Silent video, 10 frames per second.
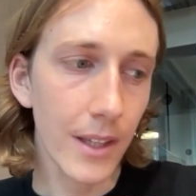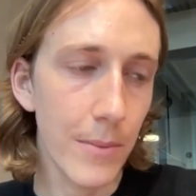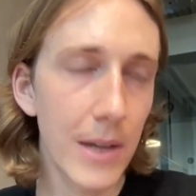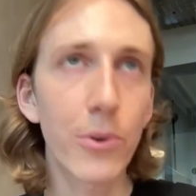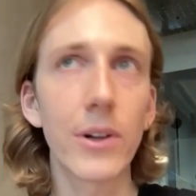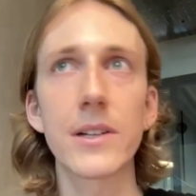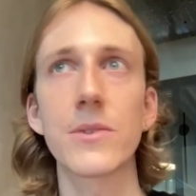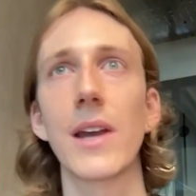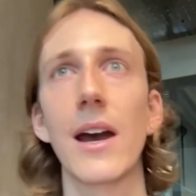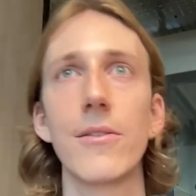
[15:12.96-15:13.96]
The main products
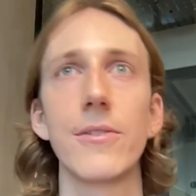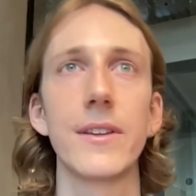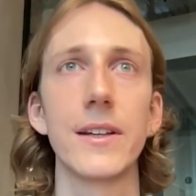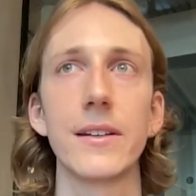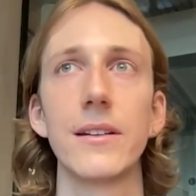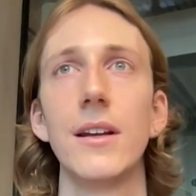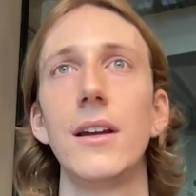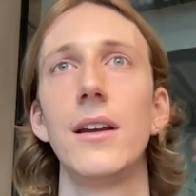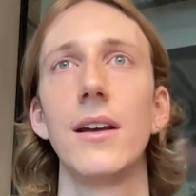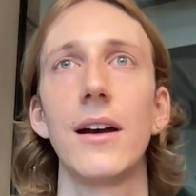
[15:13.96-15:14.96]
we have are the
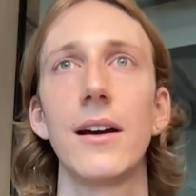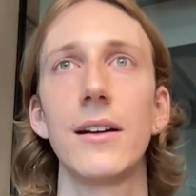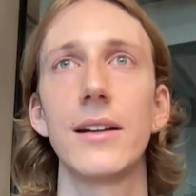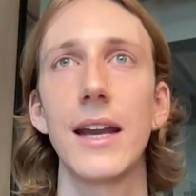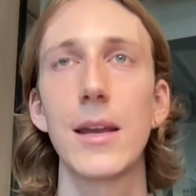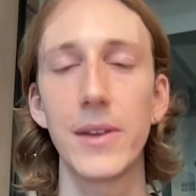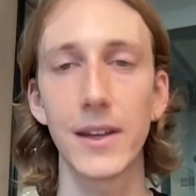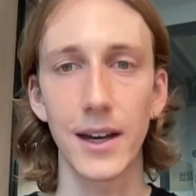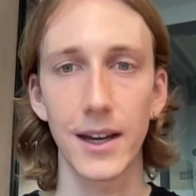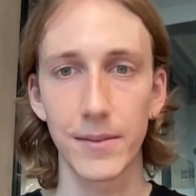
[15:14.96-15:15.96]
an
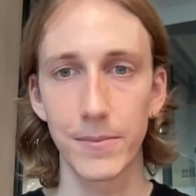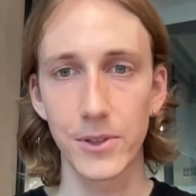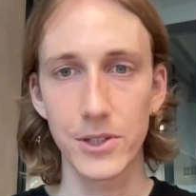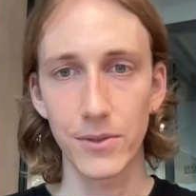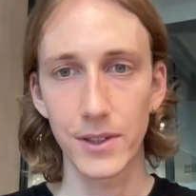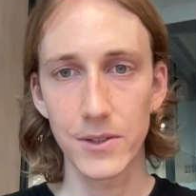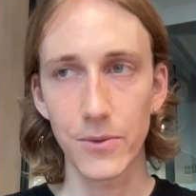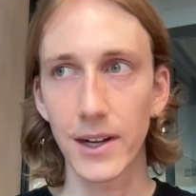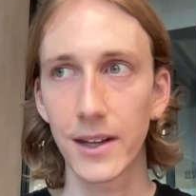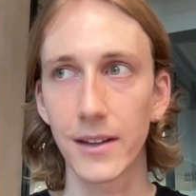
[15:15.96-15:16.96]
API which is
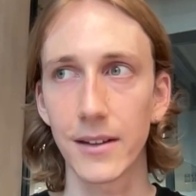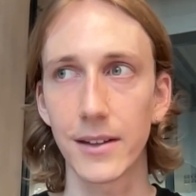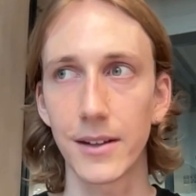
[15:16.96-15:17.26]
running